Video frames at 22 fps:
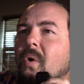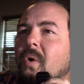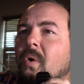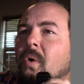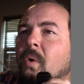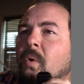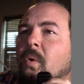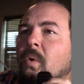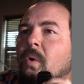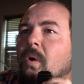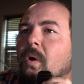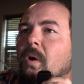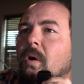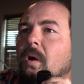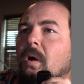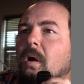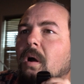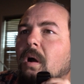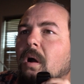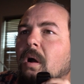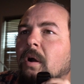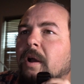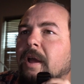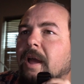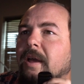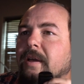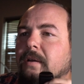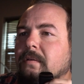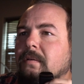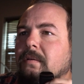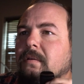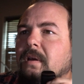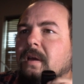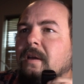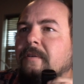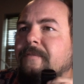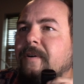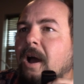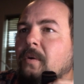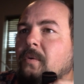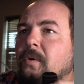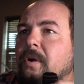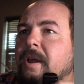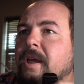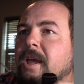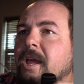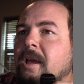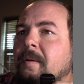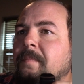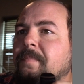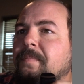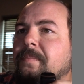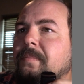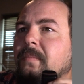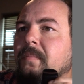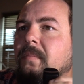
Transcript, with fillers: Ooh. Okay. If I were him,